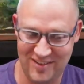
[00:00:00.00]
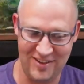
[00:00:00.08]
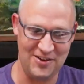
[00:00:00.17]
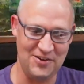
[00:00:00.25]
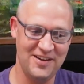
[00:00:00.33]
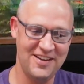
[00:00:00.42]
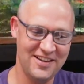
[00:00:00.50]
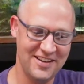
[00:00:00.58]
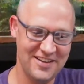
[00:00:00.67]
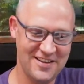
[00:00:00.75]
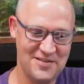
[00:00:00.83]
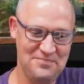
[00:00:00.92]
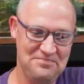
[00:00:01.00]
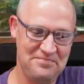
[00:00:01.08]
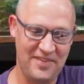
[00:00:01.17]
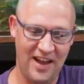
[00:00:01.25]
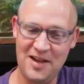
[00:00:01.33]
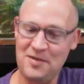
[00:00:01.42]
So
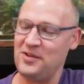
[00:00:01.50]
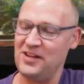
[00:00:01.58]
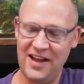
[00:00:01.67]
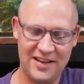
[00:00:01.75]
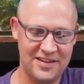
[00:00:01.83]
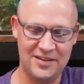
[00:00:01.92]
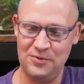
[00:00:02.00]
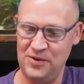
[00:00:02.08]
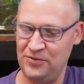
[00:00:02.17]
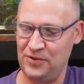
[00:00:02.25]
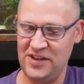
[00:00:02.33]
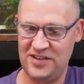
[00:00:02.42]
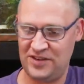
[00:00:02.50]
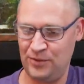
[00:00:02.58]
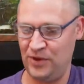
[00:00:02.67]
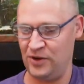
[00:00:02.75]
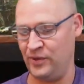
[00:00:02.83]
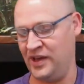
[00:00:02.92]
I'm glad that we've reached,
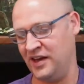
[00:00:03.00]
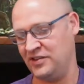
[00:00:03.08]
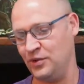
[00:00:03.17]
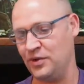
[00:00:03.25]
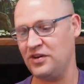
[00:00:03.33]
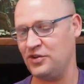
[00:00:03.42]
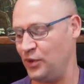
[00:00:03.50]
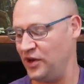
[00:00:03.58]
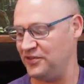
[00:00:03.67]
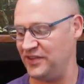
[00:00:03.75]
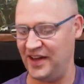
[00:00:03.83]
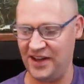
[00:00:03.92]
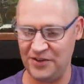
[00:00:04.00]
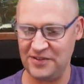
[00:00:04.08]
what are we at, 212 now?